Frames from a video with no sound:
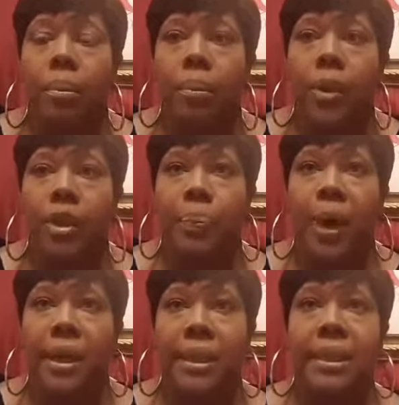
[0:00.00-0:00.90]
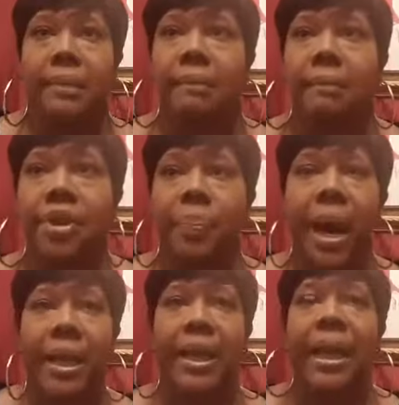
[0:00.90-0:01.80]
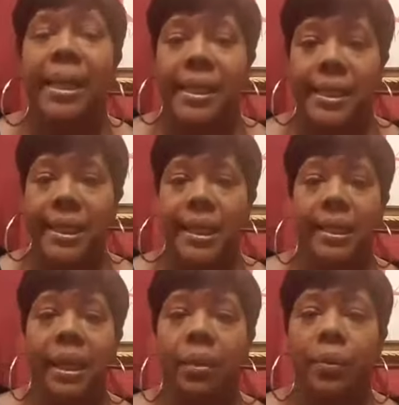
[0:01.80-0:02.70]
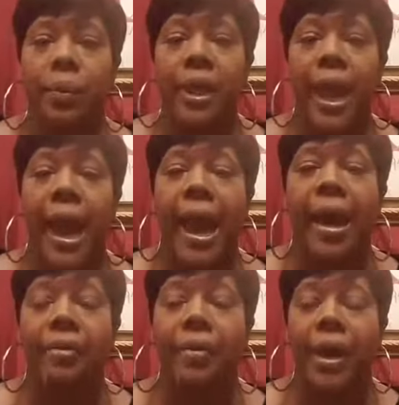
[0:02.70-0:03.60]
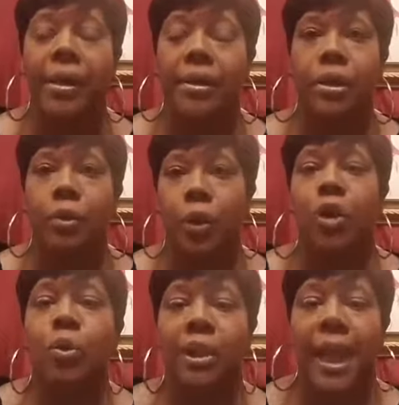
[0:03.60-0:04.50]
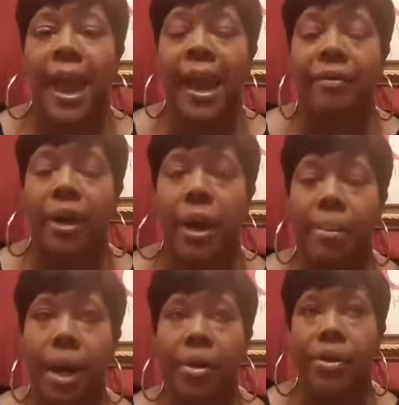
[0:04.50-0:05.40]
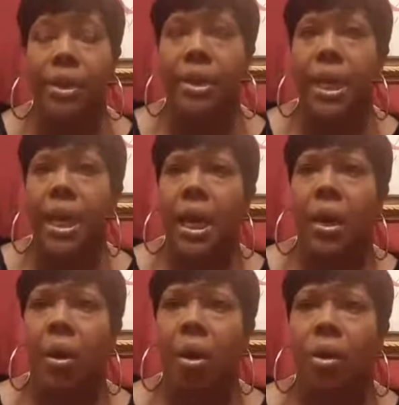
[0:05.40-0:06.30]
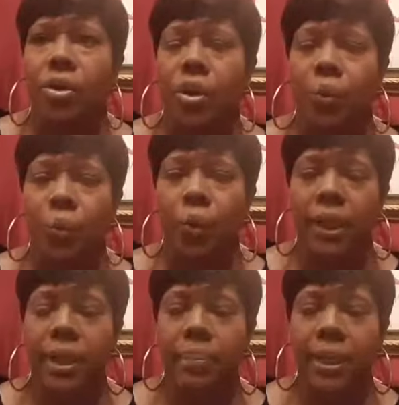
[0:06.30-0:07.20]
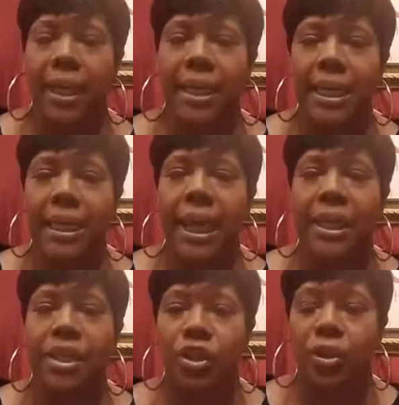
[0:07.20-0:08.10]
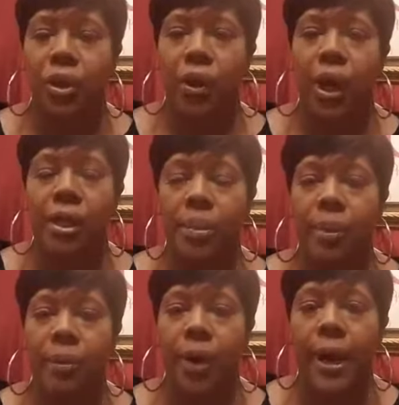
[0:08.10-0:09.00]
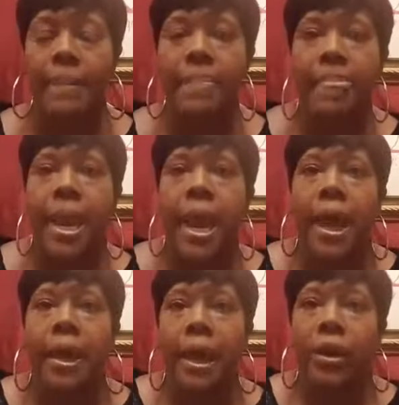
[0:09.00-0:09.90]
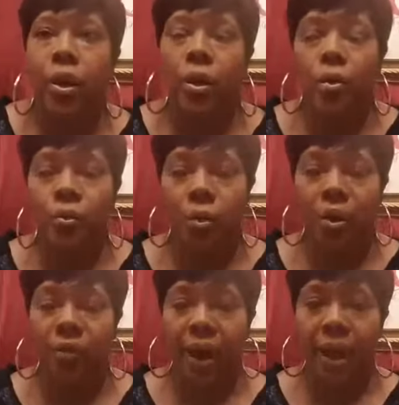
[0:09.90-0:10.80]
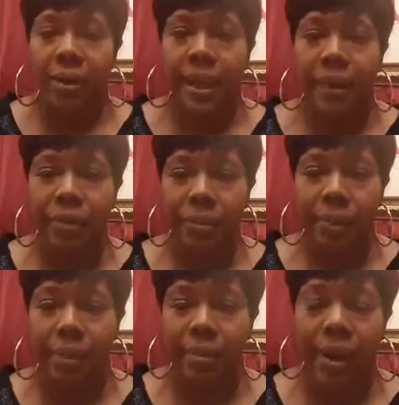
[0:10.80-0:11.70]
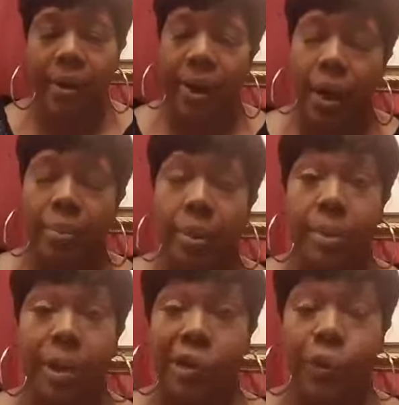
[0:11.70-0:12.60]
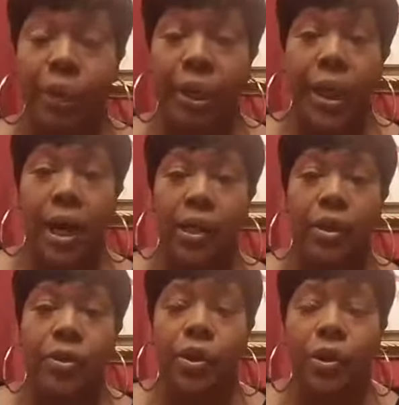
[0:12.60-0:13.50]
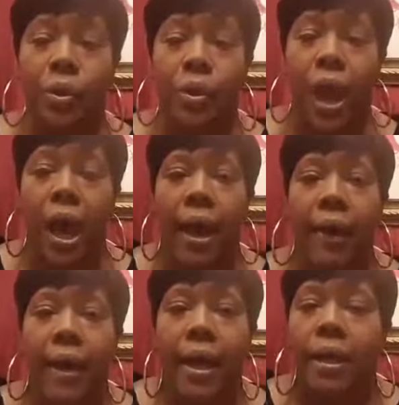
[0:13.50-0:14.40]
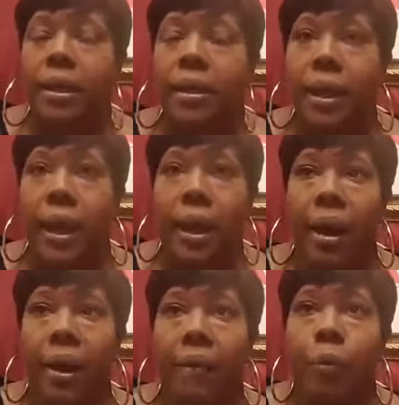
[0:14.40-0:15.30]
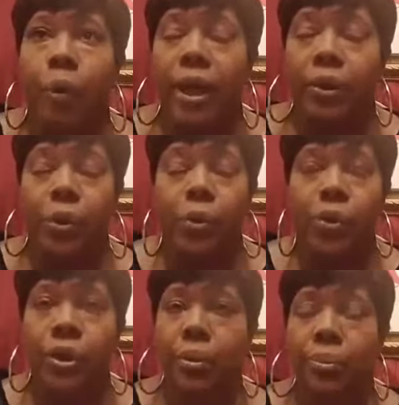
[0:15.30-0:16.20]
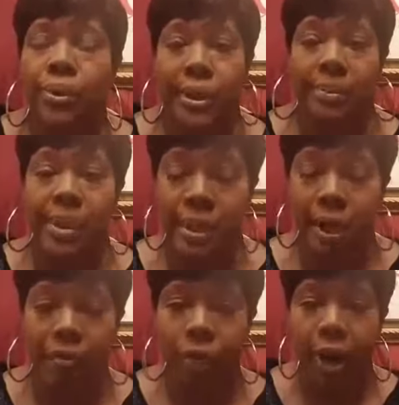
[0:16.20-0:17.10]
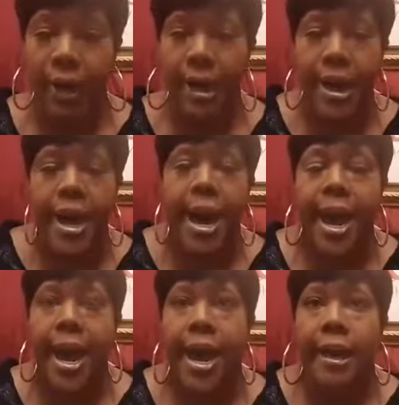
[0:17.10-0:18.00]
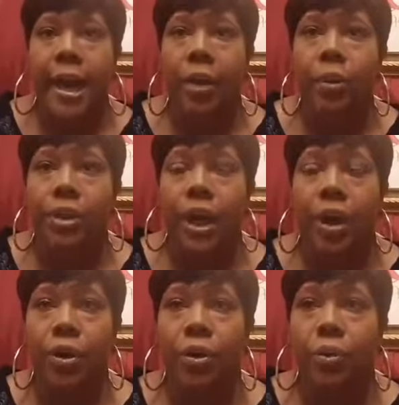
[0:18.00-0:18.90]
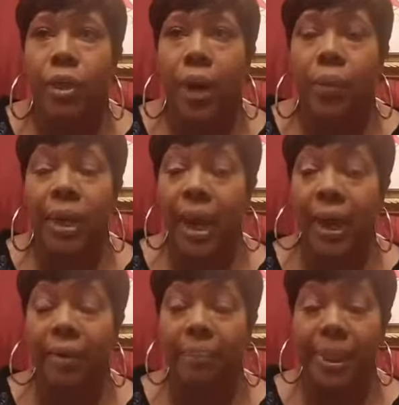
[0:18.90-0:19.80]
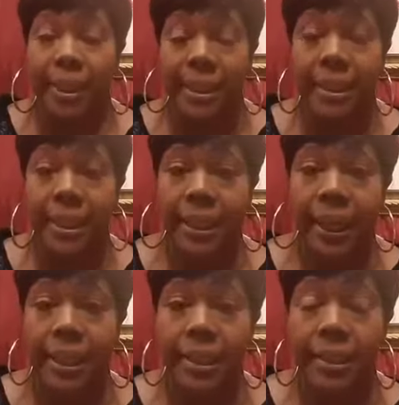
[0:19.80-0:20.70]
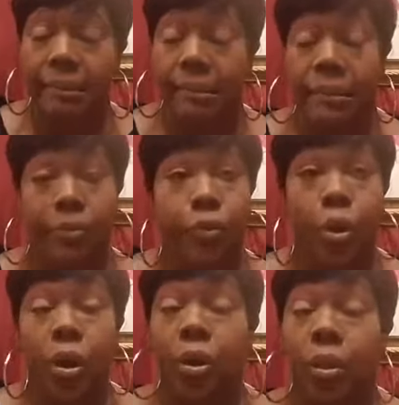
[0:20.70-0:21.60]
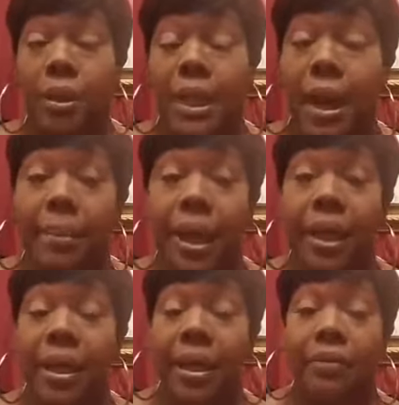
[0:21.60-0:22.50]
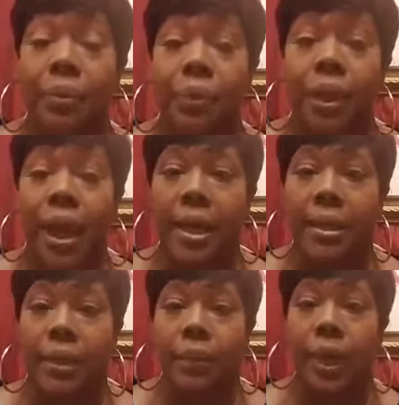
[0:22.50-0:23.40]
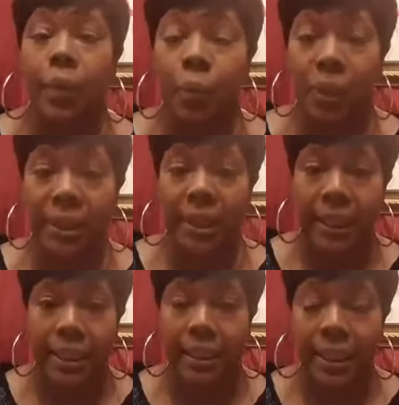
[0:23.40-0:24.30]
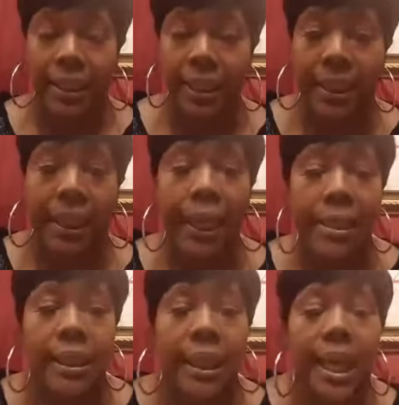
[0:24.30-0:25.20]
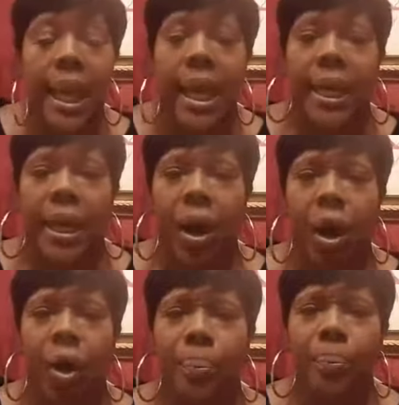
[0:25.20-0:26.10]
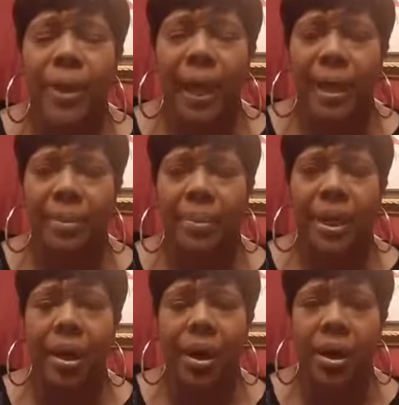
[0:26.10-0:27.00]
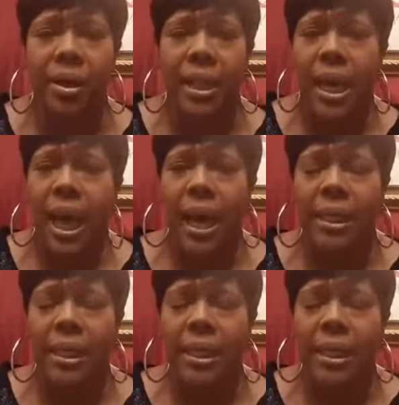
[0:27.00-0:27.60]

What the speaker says: the spontaneity that we used to have in our marriages, and also really being connected to your husband, right? And I know for a fact, after being married, I'll be married 29 years in July, Gil and I have went through some stuff, right? And I will tell you that we have been disconnected for a long time, and I didn't even realize that we was disconnected. And it all came because I